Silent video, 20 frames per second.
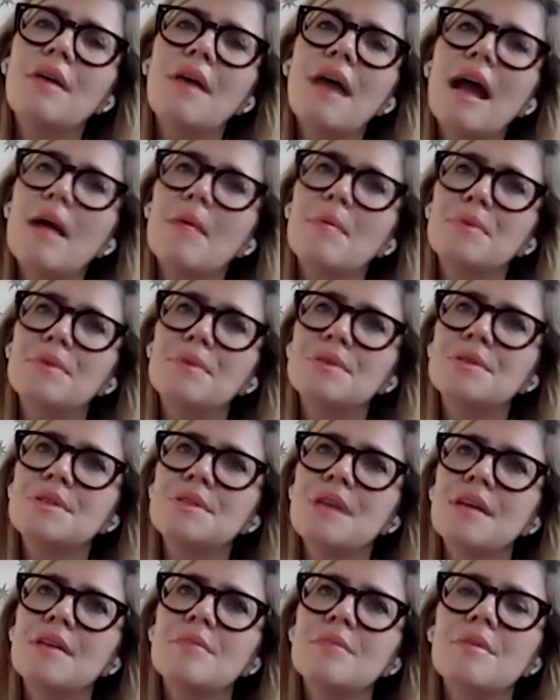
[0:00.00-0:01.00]
know, it
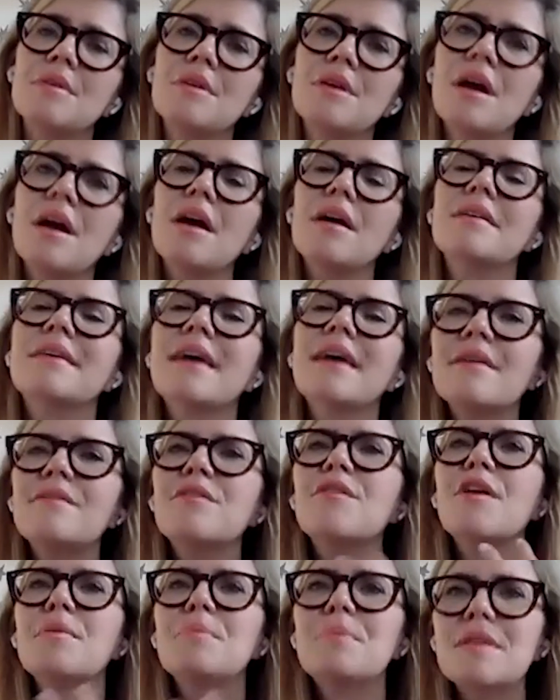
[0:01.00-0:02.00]
happened, and I
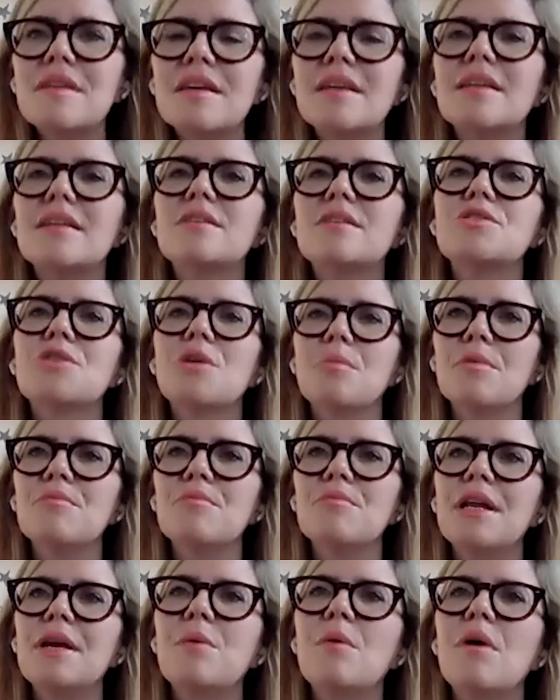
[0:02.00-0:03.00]
have a very particular job.
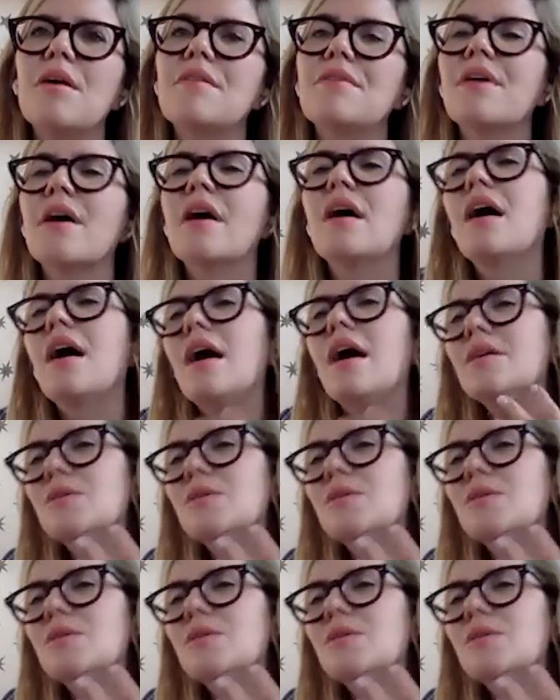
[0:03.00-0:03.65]
I'm really aware of that.